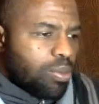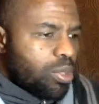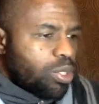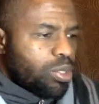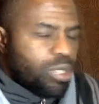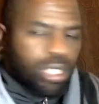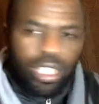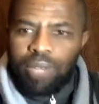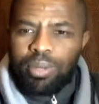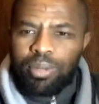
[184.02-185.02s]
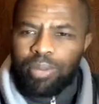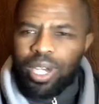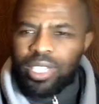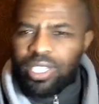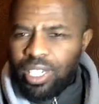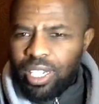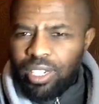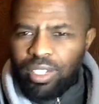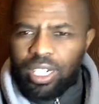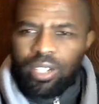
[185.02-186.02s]
what do you think about Mazi
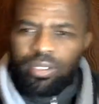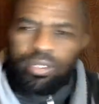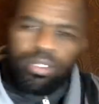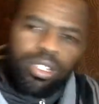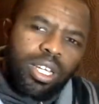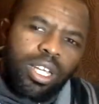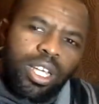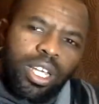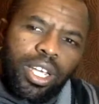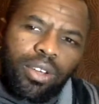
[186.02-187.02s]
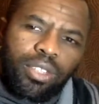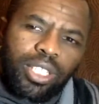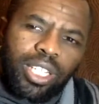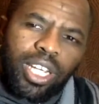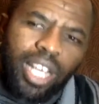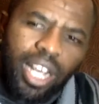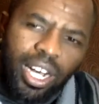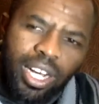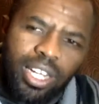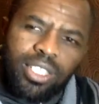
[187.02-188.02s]
Nnamdi Kanu? You know, he
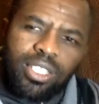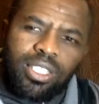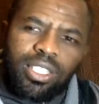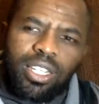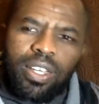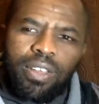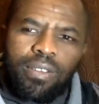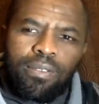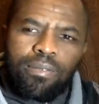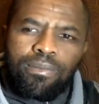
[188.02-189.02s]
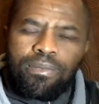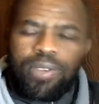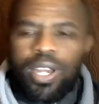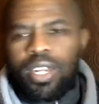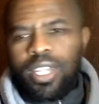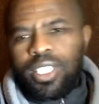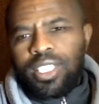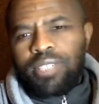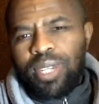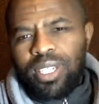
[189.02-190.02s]
has a very
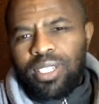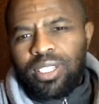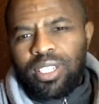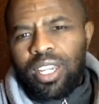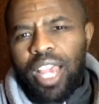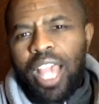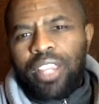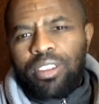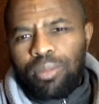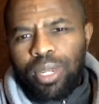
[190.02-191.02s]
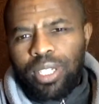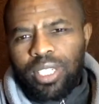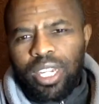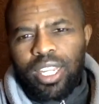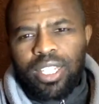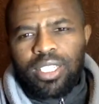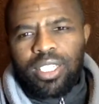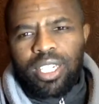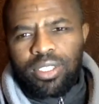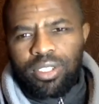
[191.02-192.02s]
legitimate argument against
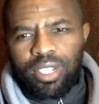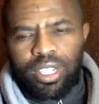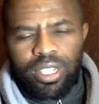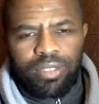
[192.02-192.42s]
Nigerian.